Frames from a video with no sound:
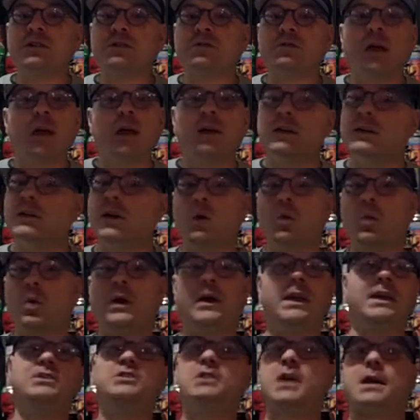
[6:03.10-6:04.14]
of, you know,
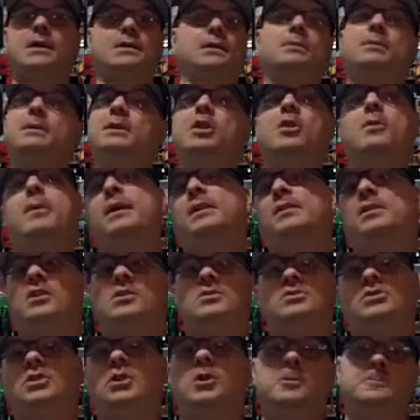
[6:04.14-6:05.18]
Wookey Jack, let me know about
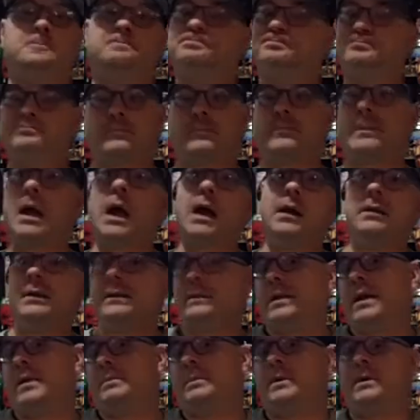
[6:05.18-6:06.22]
those too. I
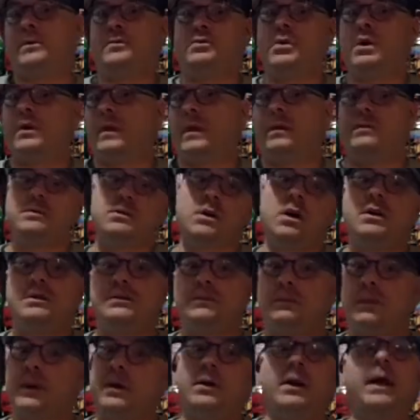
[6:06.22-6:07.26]
like that beer as well. That was an
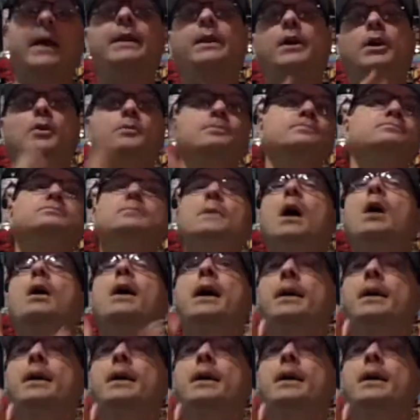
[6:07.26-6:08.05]
awesome beer. Anywho, oh